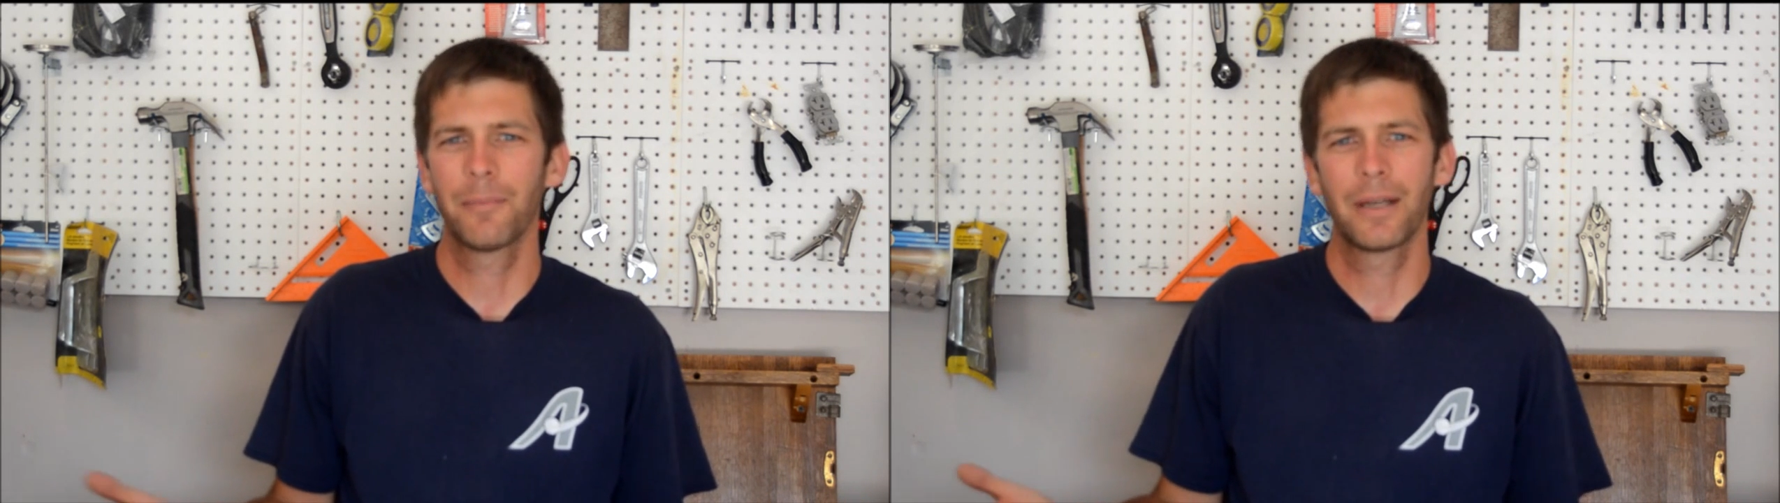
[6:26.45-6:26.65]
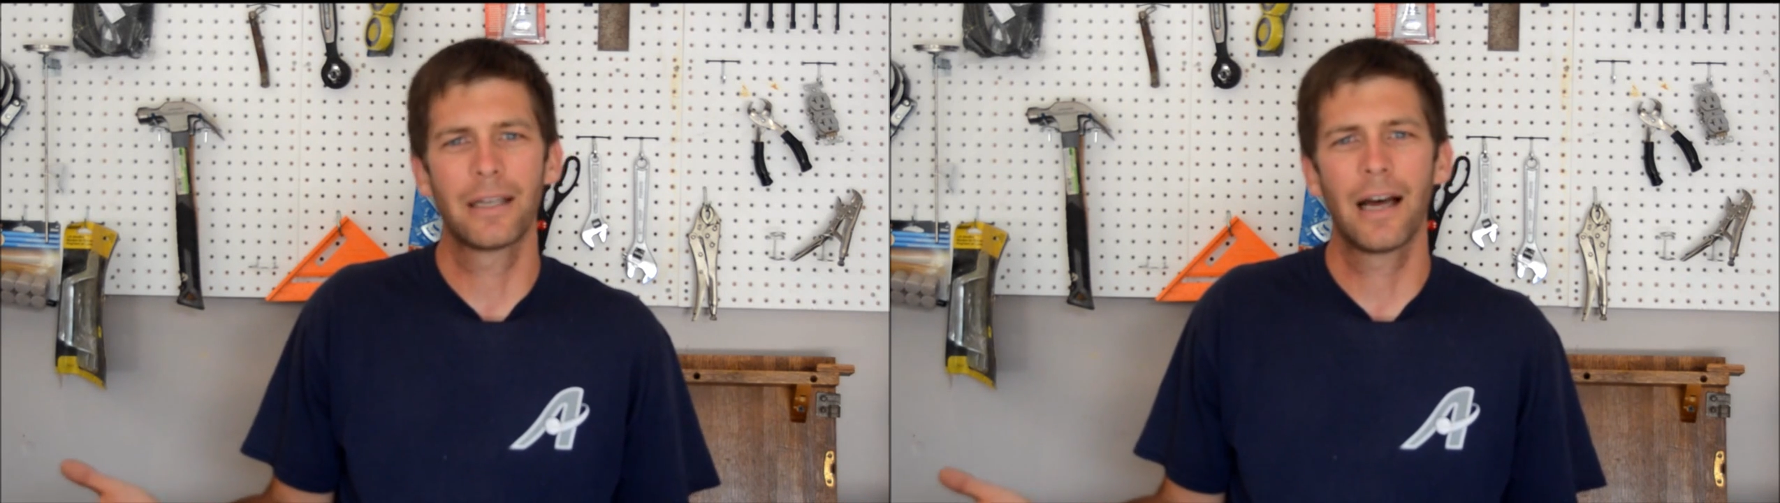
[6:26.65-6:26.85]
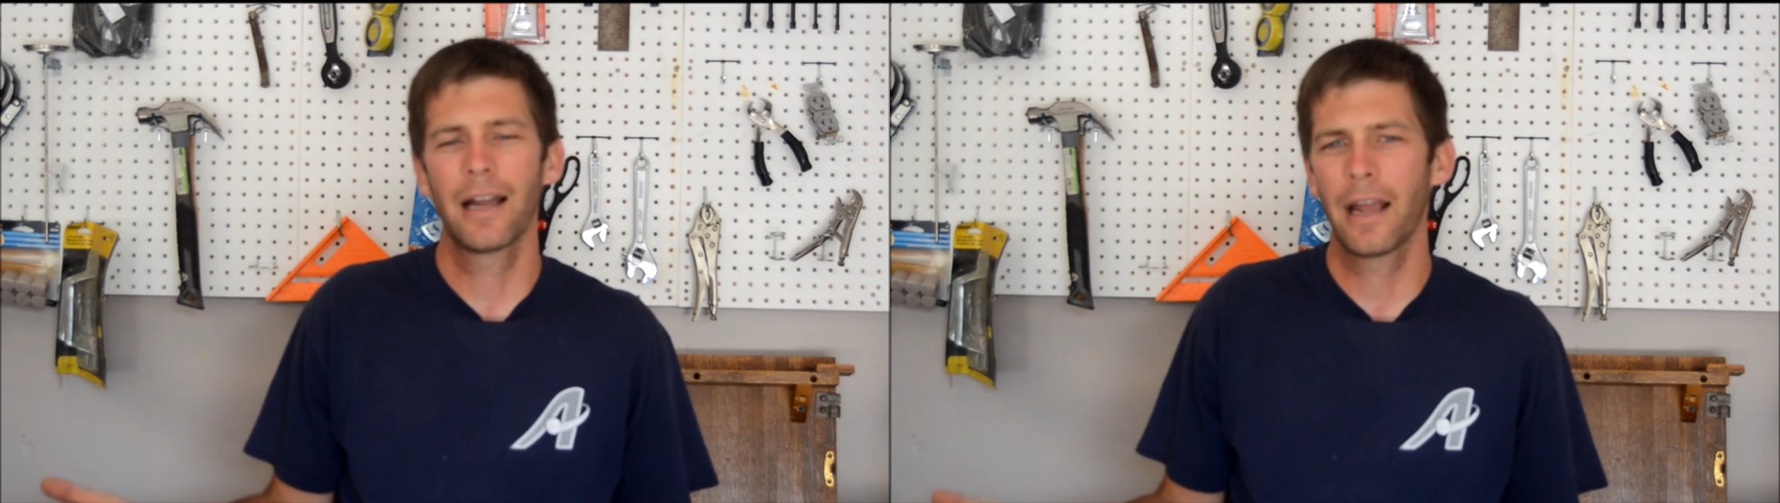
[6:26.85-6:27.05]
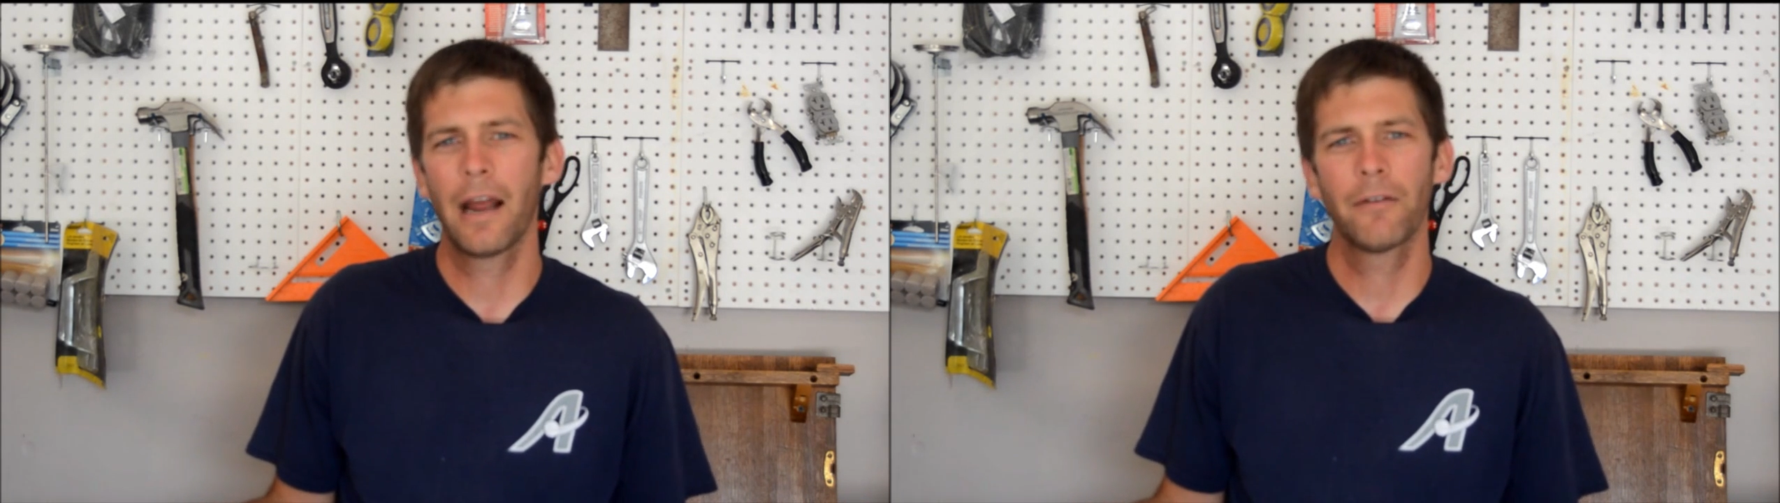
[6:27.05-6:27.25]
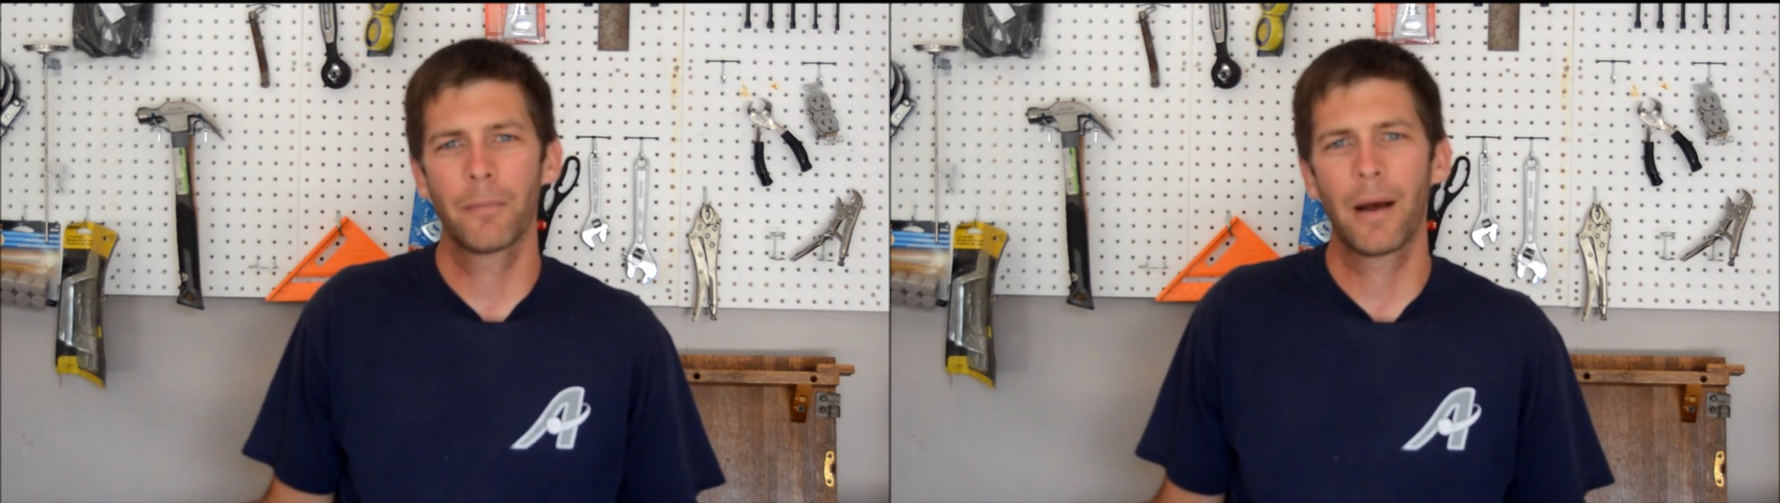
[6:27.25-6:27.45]
I mean, not
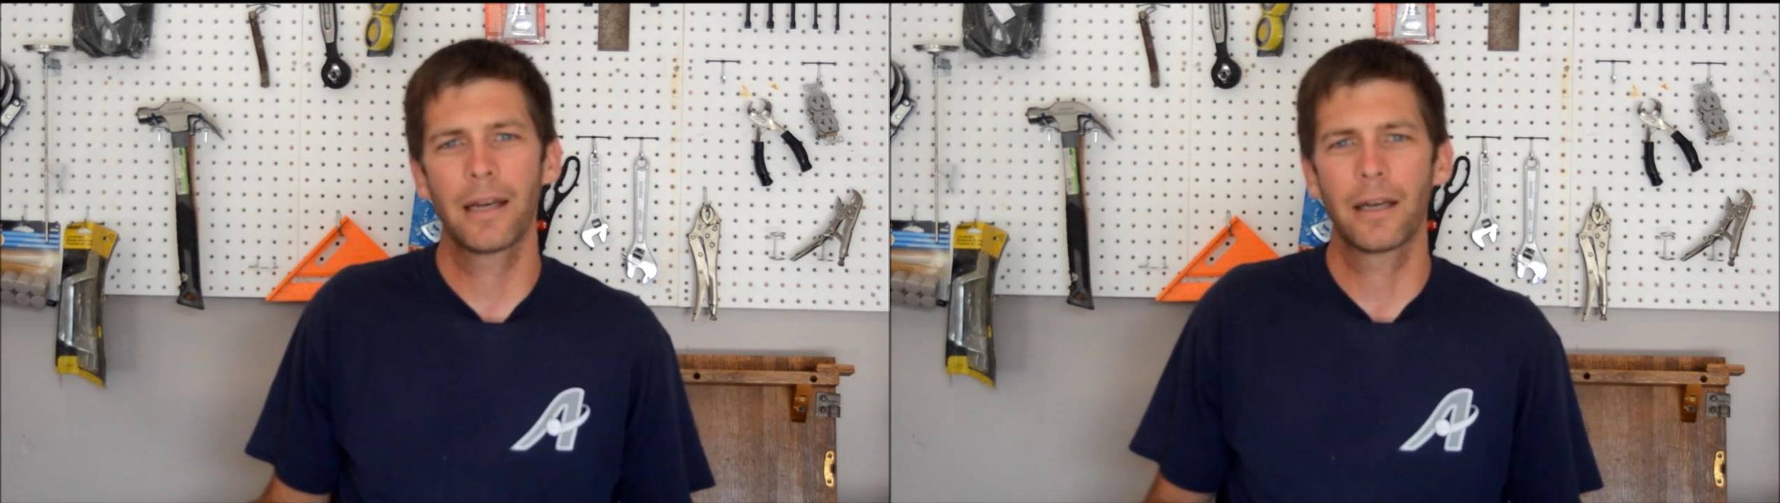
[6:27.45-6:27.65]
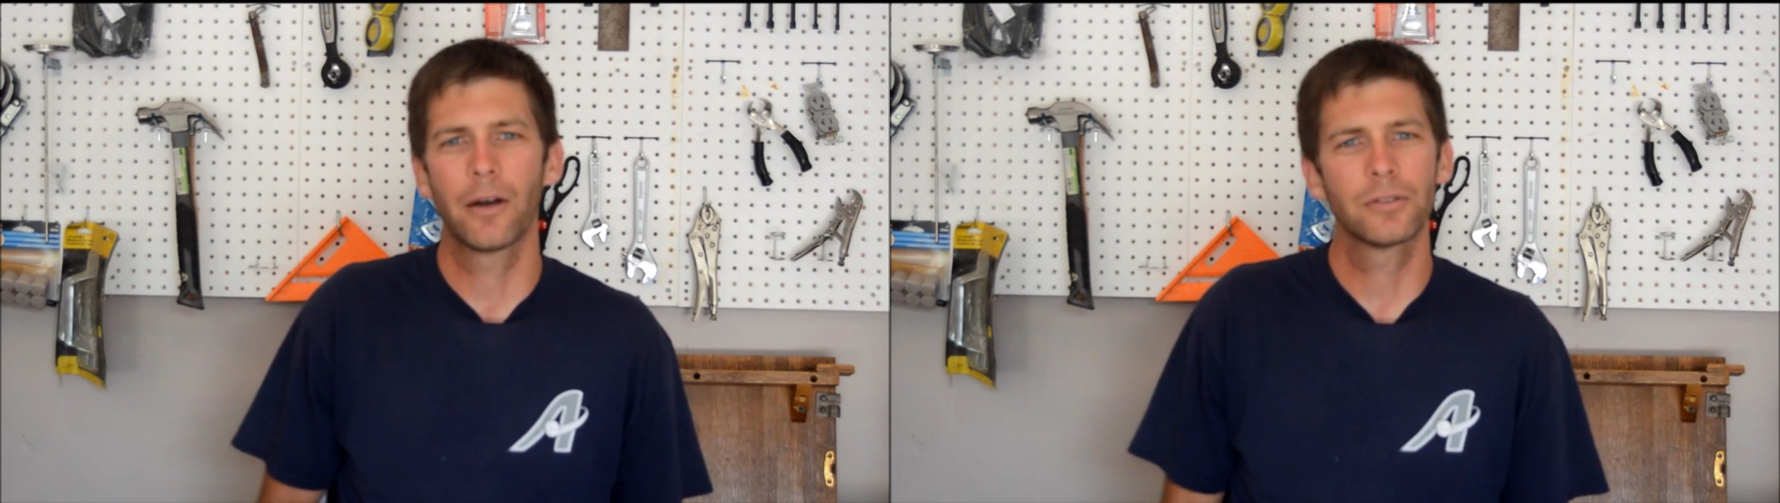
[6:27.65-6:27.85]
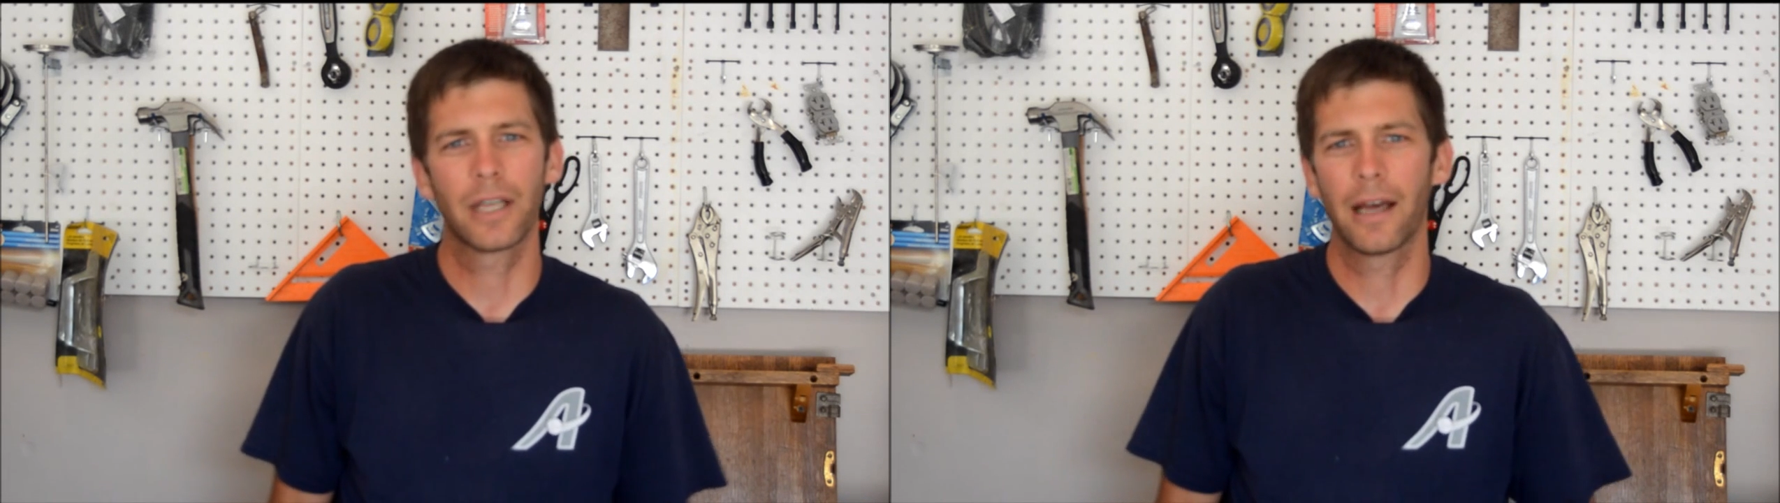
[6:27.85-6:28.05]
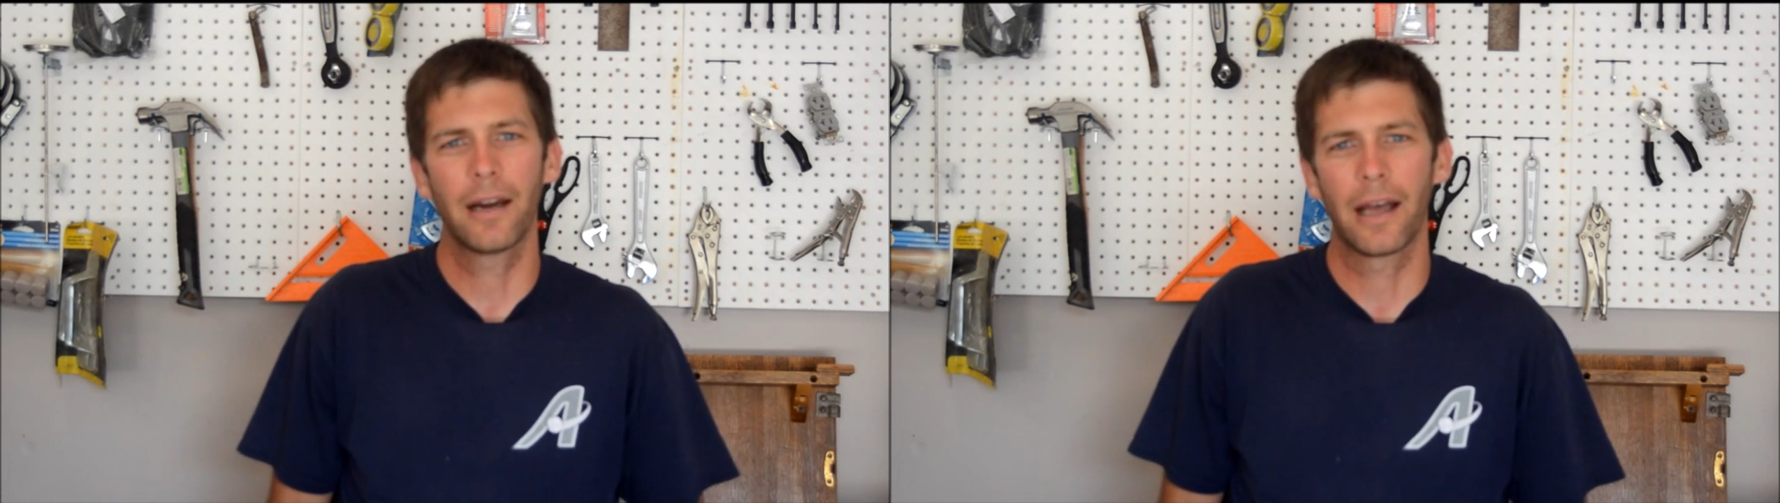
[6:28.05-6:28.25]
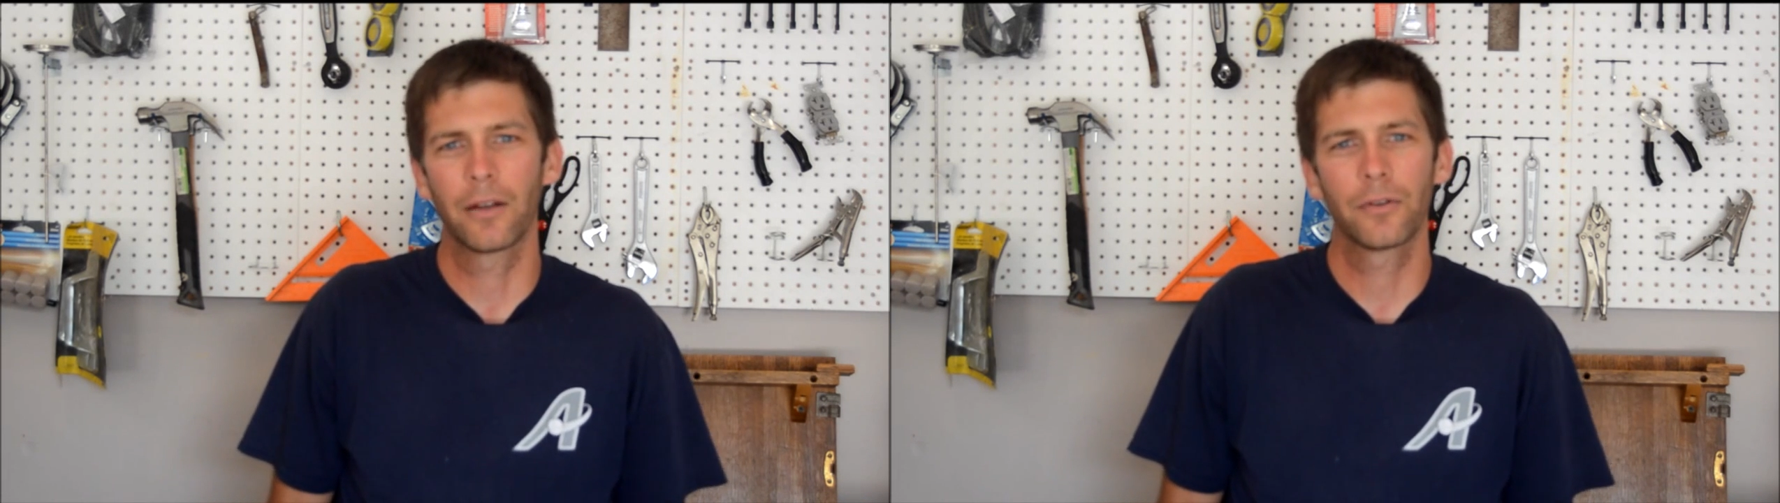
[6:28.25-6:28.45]
everybody knows how
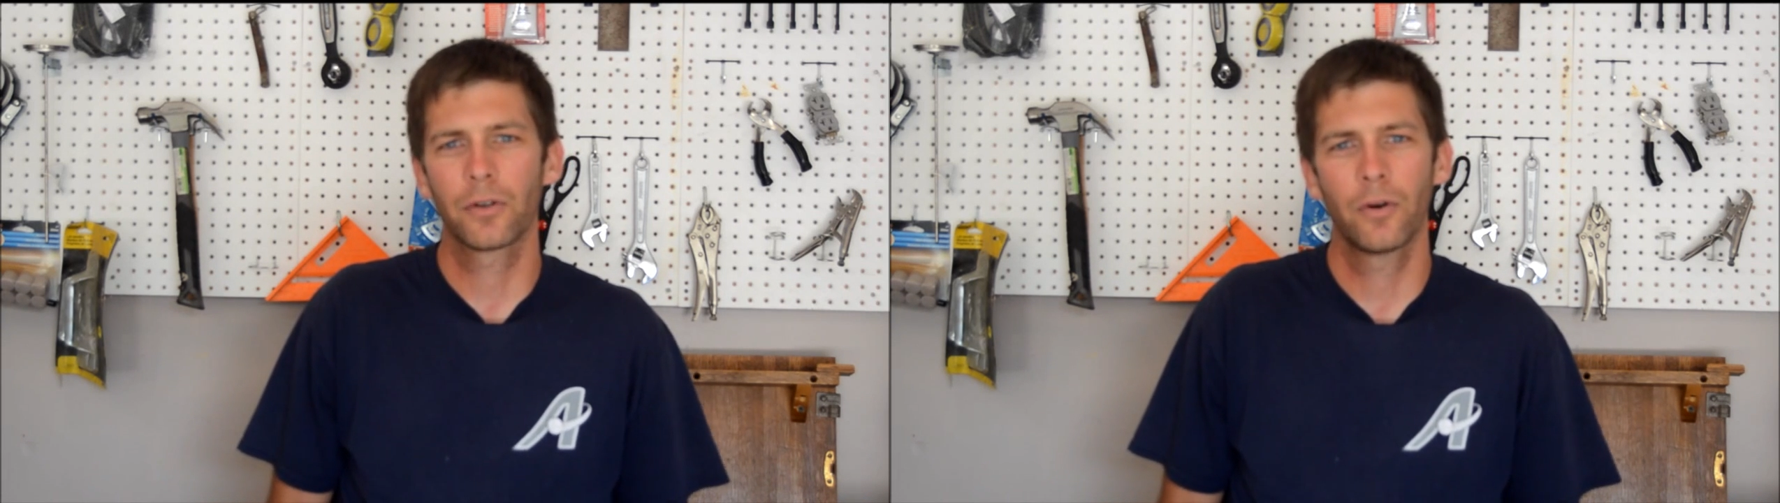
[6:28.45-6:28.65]
to handle